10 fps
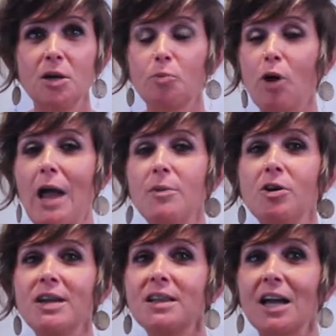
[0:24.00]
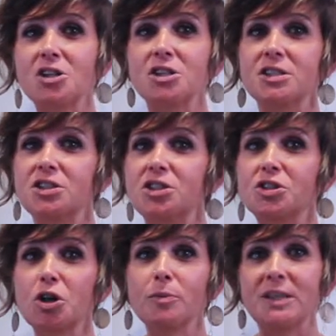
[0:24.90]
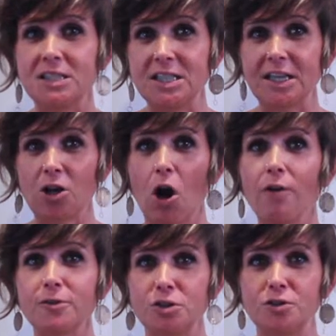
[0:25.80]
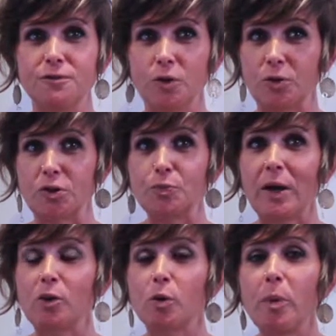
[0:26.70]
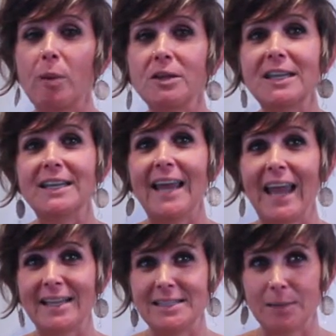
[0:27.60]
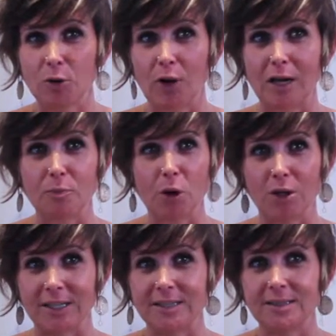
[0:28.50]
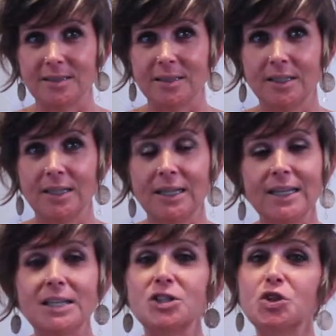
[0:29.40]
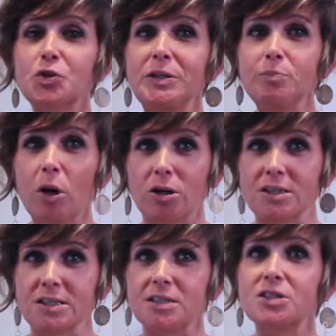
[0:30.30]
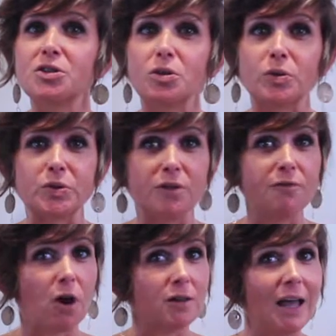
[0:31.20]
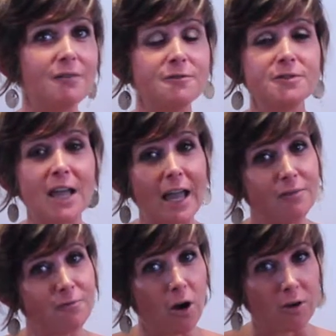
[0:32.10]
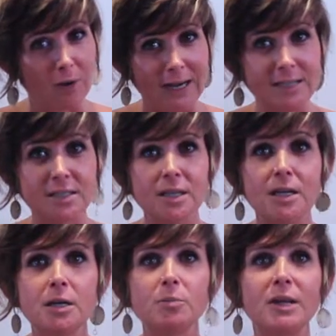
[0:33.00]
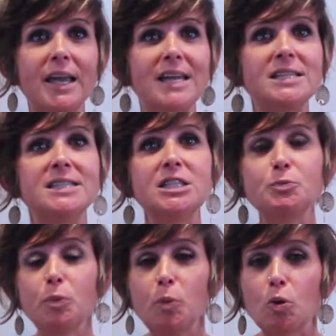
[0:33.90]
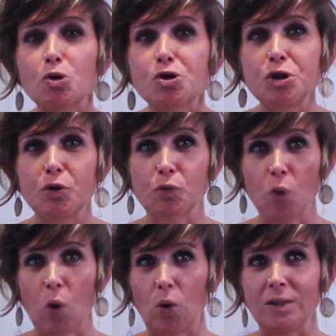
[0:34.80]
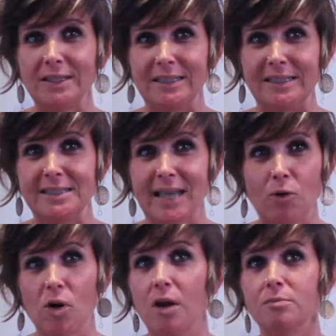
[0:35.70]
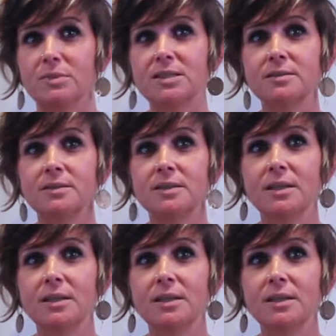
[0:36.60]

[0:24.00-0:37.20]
Primary elections determine the ticket offered to voters by the Republican and Democratic parties. Extreme partisans, those on the far left and far right, play a disproportionate role in these outcomes.